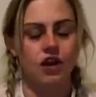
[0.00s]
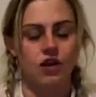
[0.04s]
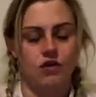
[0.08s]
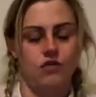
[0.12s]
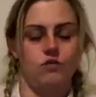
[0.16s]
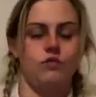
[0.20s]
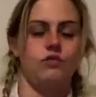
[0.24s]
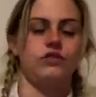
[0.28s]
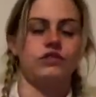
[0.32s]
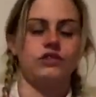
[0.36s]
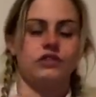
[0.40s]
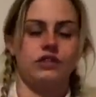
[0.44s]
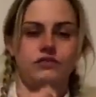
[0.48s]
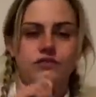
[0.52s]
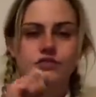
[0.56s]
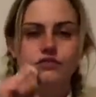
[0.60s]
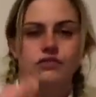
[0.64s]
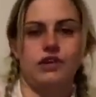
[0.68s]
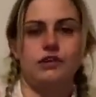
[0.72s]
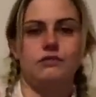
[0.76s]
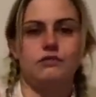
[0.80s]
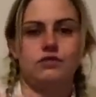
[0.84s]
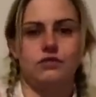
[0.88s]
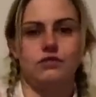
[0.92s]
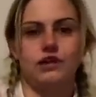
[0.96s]
once I've
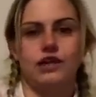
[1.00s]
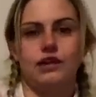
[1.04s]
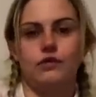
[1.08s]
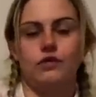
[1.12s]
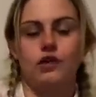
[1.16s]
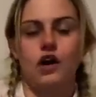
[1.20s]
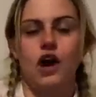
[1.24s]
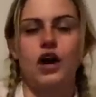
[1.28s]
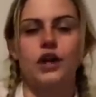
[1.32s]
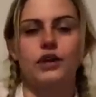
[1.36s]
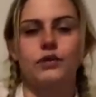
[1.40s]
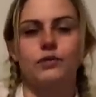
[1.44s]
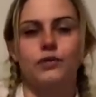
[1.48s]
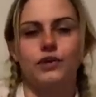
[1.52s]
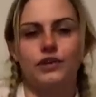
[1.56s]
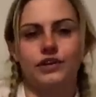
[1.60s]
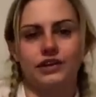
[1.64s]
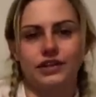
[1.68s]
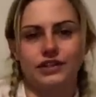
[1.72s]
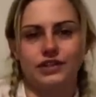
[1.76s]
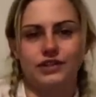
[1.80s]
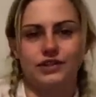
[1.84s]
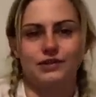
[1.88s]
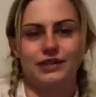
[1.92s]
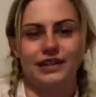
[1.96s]
scraped all out what I want, I
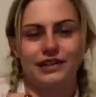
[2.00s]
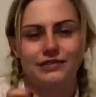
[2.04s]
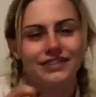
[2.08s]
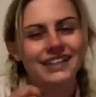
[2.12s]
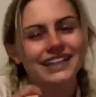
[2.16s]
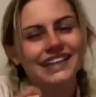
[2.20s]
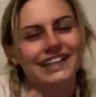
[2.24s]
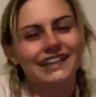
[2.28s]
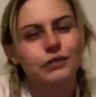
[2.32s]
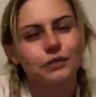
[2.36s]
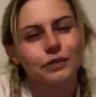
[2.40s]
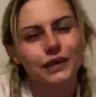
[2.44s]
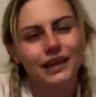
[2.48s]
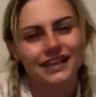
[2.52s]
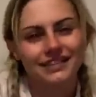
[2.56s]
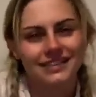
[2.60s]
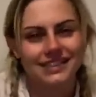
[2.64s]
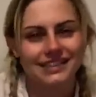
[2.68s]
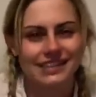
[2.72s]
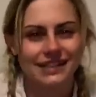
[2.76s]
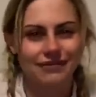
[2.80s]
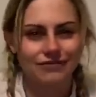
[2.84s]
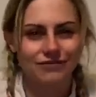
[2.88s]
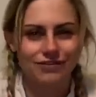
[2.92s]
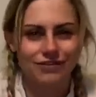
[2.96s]
do leave a little bit in the
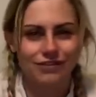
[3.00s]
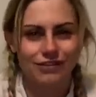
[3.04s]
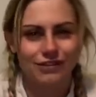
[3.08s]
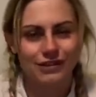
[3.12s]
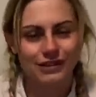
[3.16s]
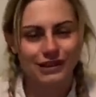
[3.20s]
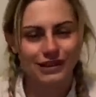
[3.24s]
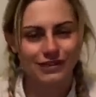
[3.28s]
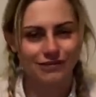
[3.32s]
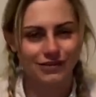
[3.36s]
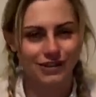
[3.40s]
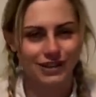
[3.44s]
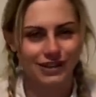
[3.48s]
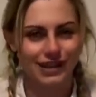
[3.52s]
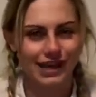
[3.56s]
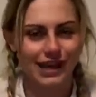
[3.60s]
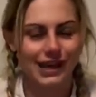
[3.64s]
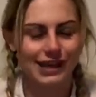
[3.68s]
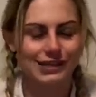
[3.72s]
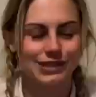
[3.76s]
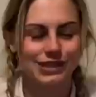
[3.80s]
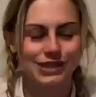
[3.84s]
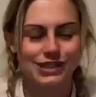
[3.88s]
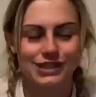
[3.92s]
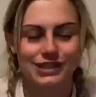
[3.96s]
tin for her and give her that,
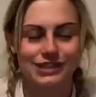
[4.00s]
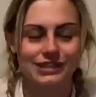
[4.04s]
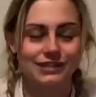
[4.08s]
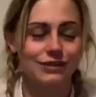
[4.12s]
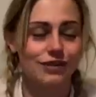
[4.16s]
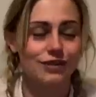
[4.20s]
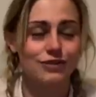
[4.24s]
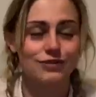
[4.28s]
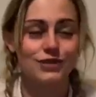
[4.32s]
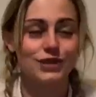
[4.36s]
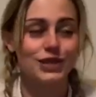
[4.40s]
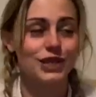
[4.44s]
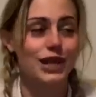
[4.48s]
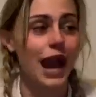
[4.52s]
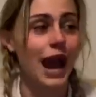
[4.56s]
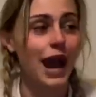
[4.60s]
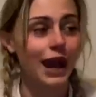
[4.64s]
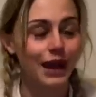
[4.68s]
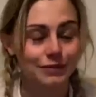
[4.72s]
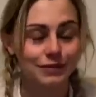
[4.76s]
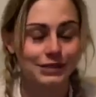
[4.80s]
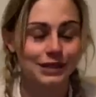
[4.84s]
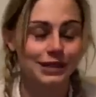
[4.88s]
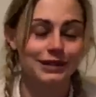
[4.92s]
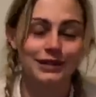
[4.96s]
and she
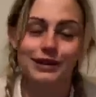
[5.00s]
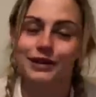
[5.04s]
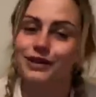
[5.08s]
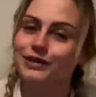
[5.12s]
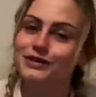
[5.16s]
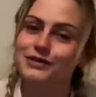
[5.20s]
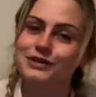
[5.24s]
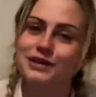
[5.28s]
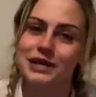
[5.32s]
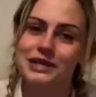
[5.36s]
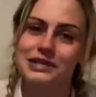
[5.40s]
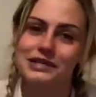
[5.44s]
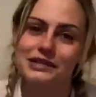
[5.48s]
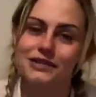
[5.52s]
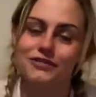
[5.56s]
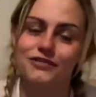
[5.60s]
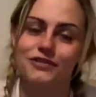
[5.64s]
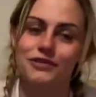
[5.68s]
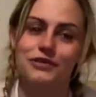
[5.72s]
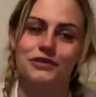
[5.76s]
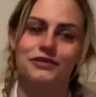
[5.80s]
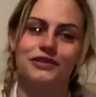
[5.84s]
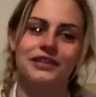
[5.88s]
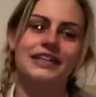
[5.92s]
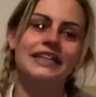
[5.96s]
absolutely goes crazy
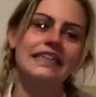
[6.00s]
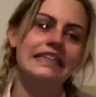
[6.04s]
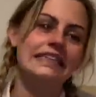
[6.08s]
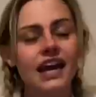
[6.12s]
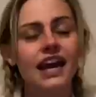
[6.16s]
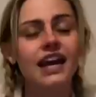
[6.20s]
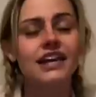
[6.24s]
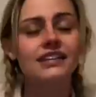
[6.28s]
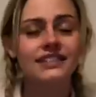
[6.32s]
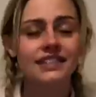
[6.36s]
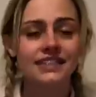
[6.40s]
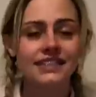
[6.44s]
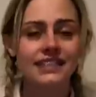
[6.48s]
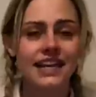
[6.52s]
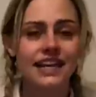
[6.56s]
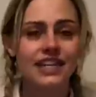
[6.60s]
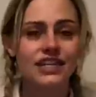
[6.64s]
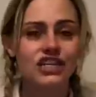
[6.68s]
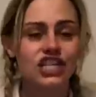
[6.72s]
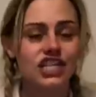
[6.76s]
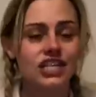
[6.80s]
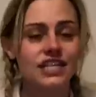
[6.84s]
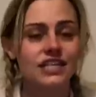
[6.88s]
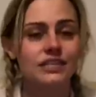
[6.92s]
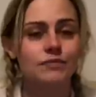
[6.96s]
for it. As I say,
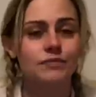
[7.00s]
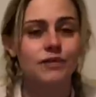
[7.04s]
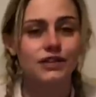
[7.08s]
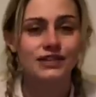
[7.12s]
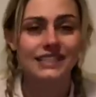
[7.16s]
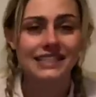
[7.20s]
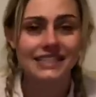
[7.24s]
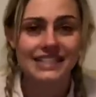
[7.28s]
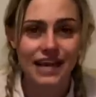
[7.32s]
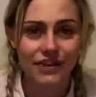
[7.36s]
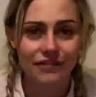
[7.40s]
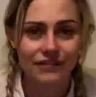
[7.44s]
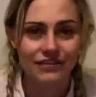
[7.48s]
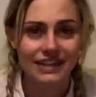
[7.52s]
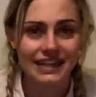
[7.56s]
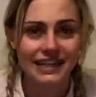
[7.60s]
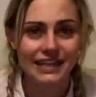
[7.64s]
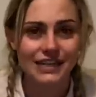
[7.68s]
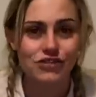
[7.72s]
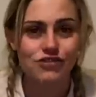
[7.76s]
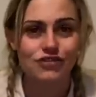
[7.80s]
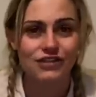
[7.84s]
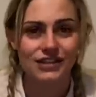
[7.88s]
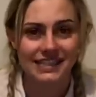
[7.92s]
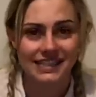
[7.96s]
she is most definitely
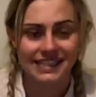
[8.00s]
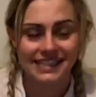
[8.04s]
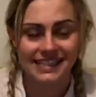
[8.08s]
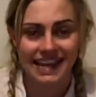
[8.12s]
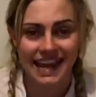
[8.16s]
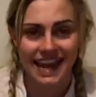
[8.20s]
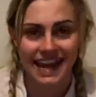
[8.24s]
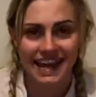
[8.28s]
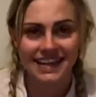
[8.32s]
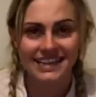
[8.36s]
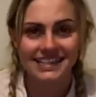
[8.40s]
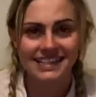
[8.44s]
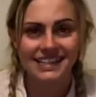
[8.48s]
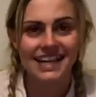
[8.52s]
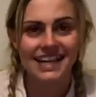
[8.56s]
Chris's cat,